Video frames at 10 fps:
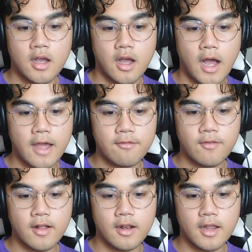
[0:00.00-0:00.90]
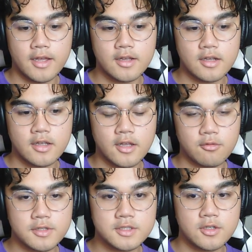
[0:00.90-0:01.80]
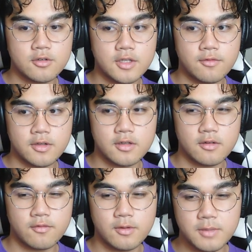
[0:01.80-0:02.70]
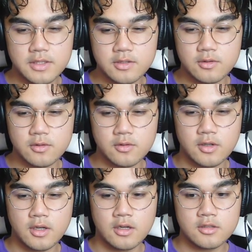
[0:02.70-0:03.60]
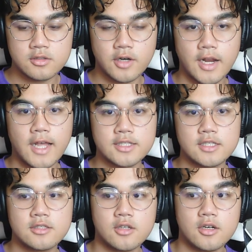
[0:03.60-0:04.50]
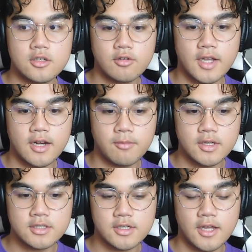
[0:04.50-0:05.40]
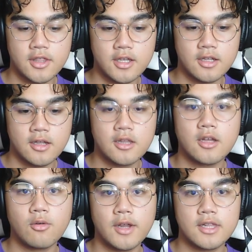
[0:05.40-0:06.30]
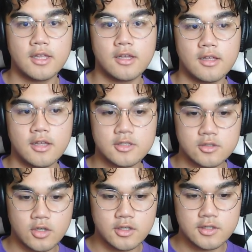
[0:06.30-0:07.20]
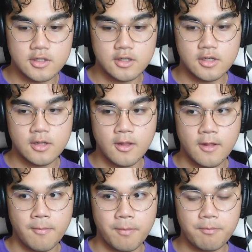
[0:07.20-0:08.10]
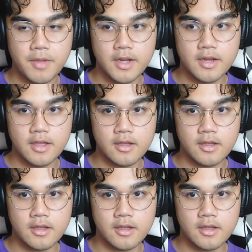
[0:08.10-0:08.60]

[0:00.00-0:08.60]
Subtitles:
I felt like it was so difficult for me to try and actually start doing animation. I think the way that it's structured made it